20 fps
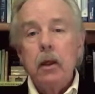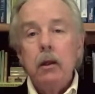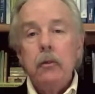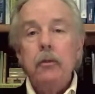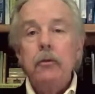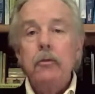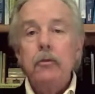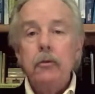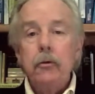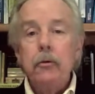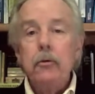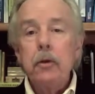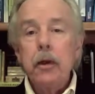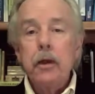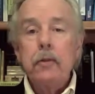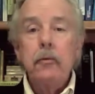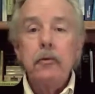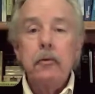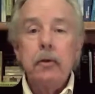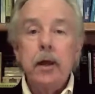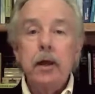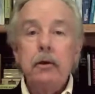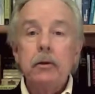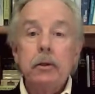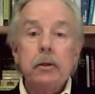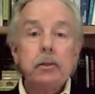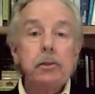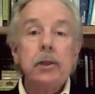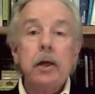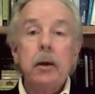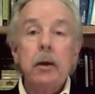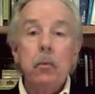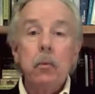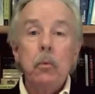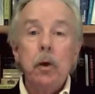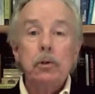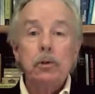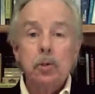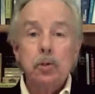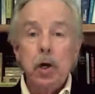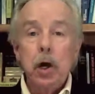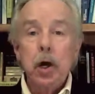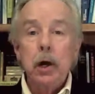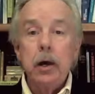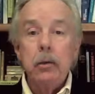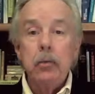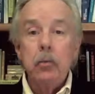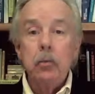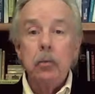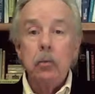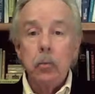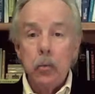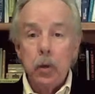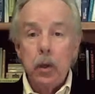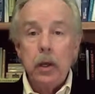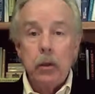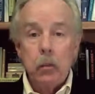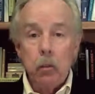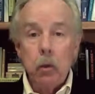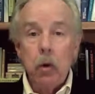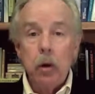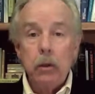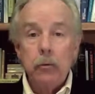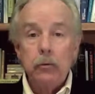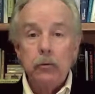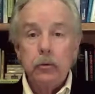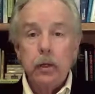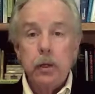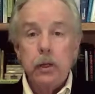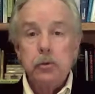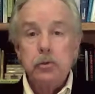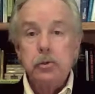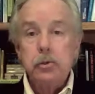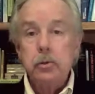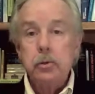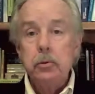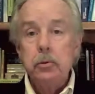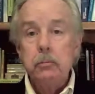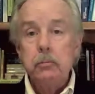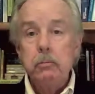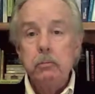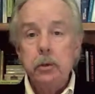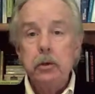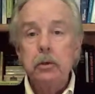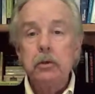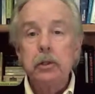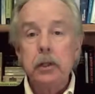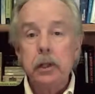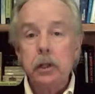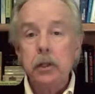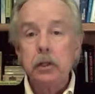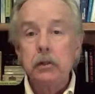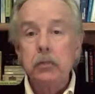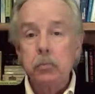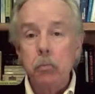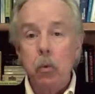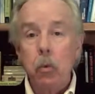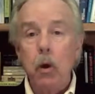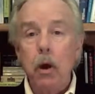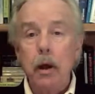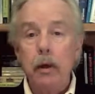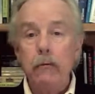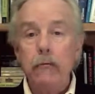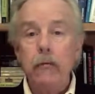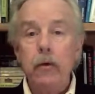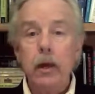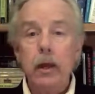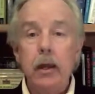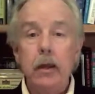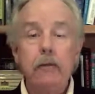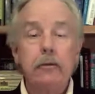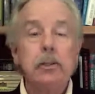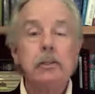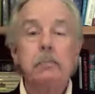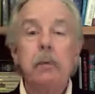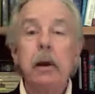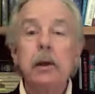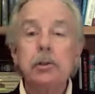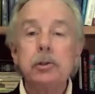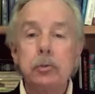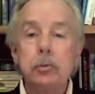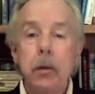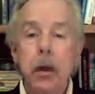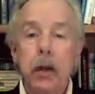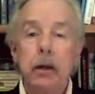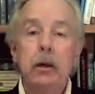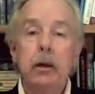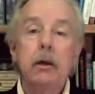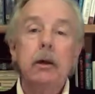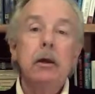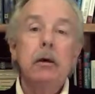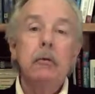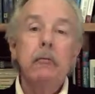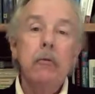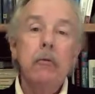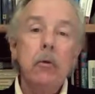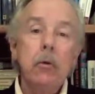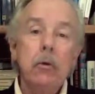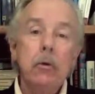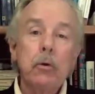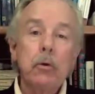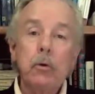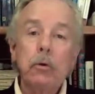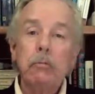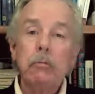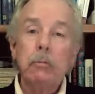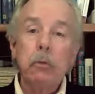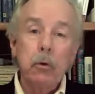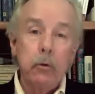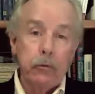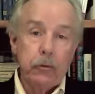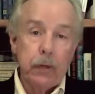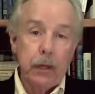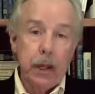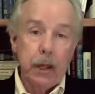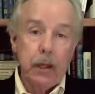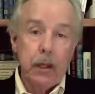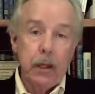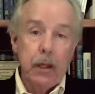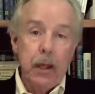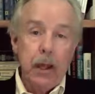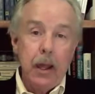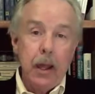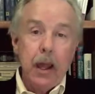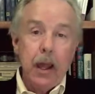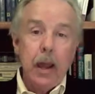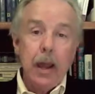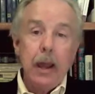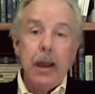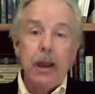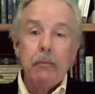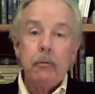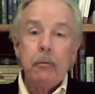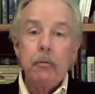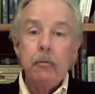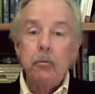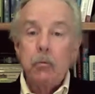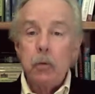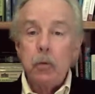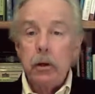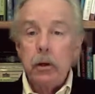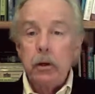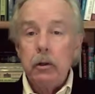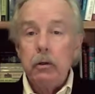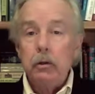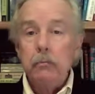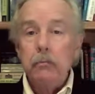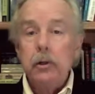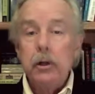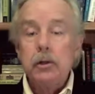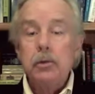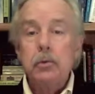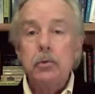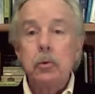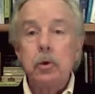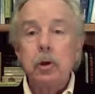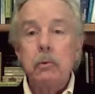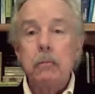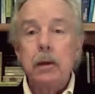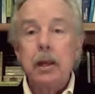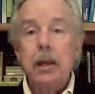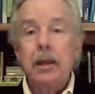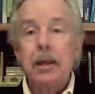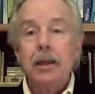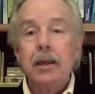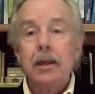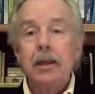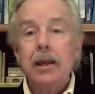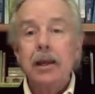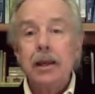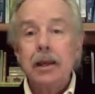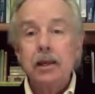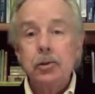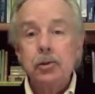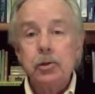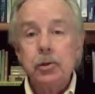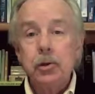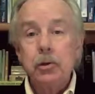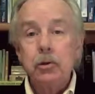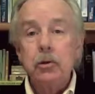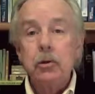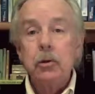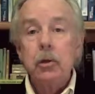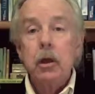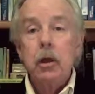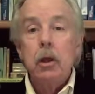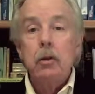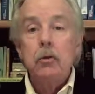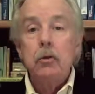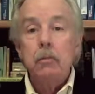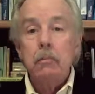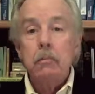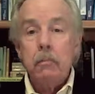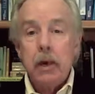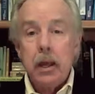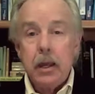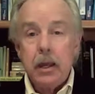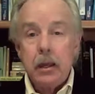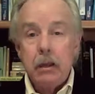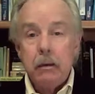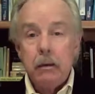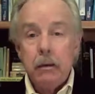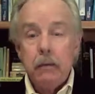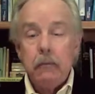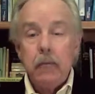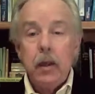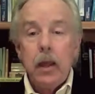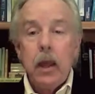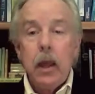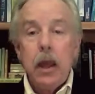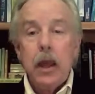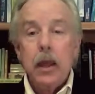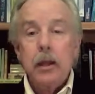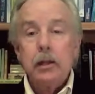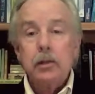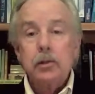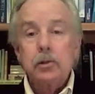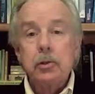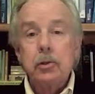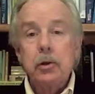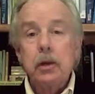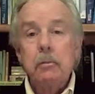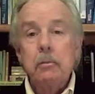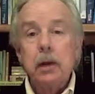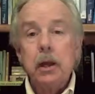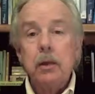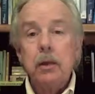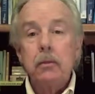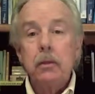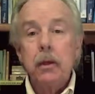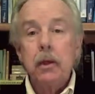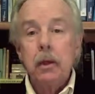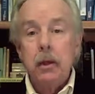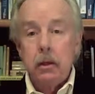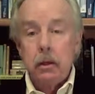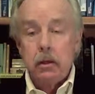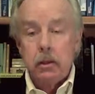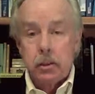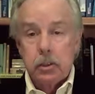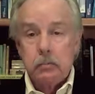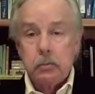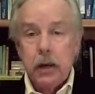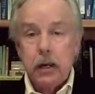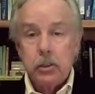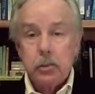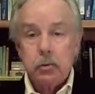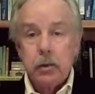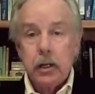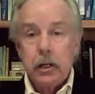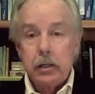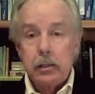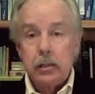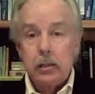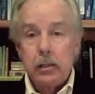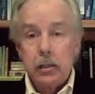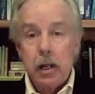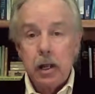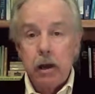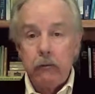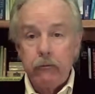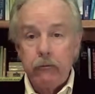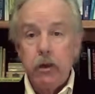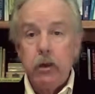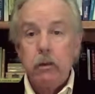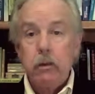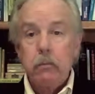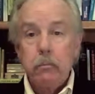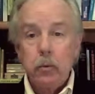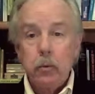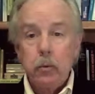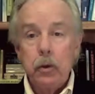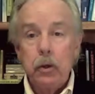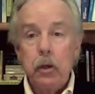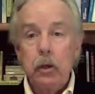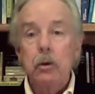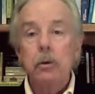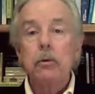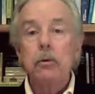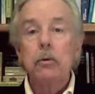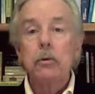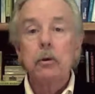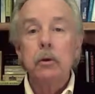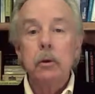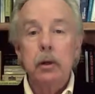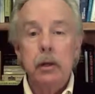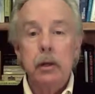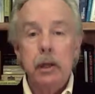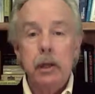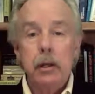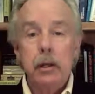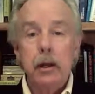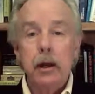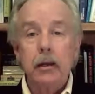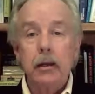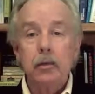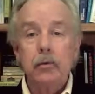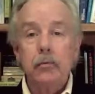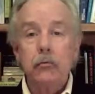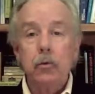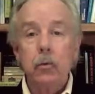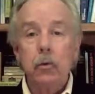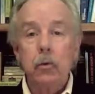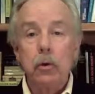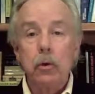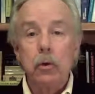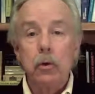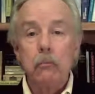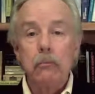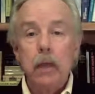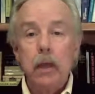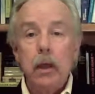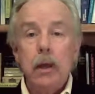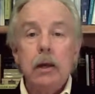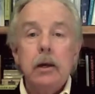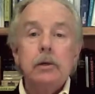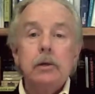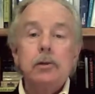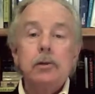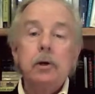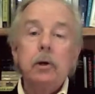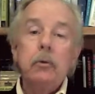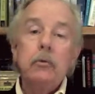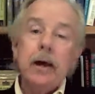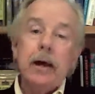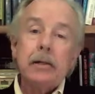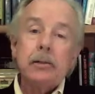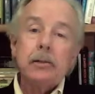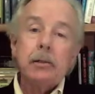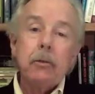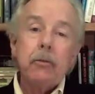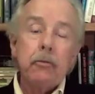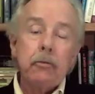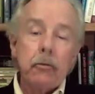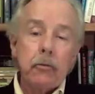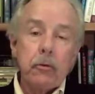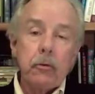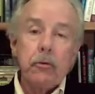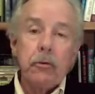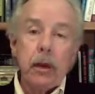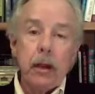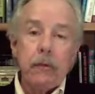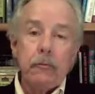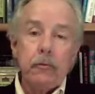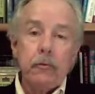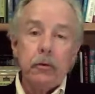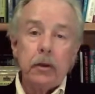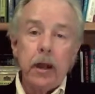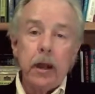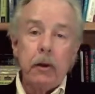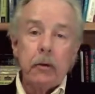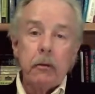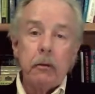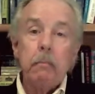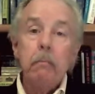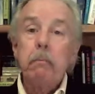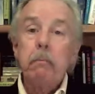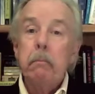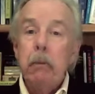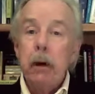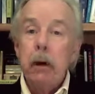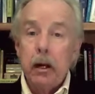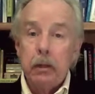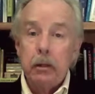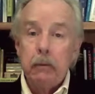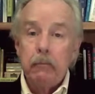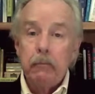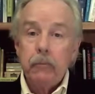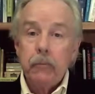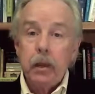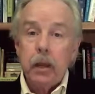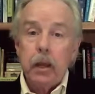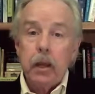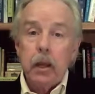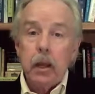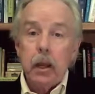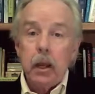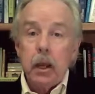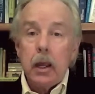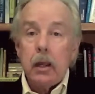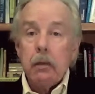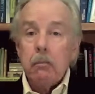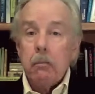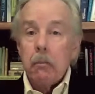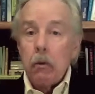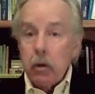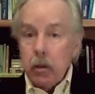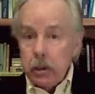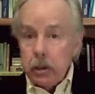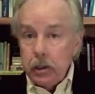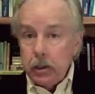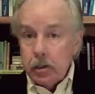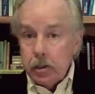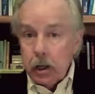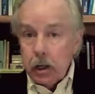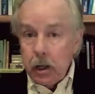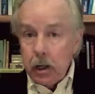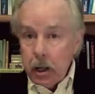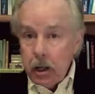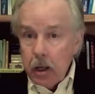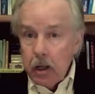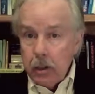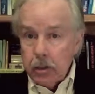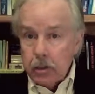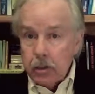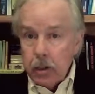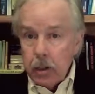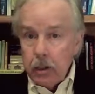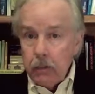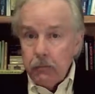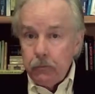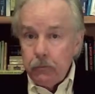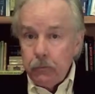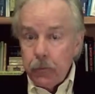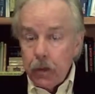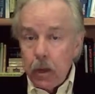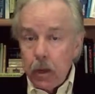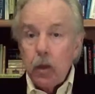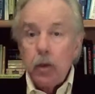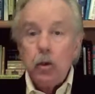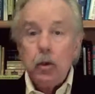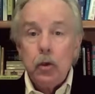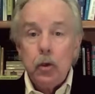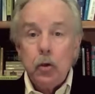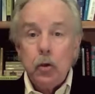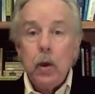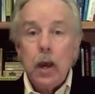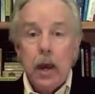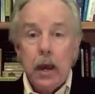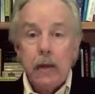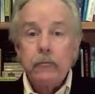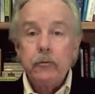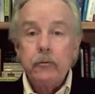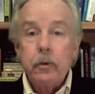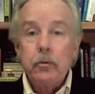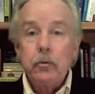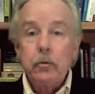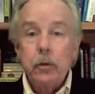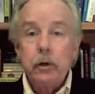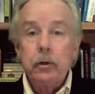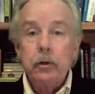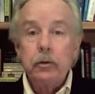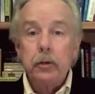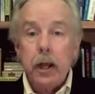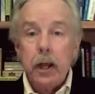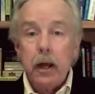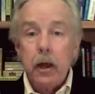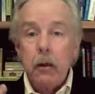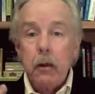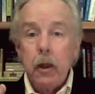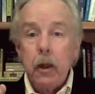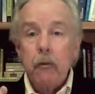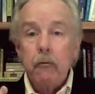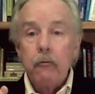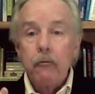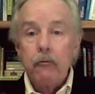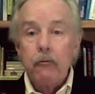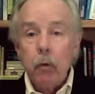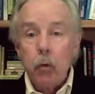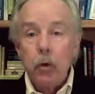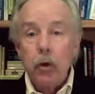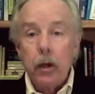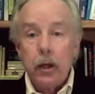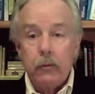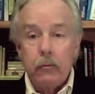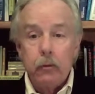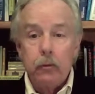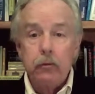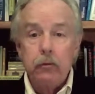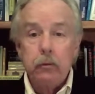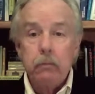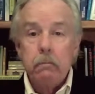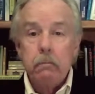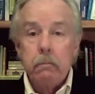The third level down is that what John really wants is to build his wife a spice rack for her birthday. And the drill is going to make it easier to make it, and it's going to make the spice rack itself prettier, looking nice for her. So that's the third level down. But in marketing psychology, you have to drill down 4 levels.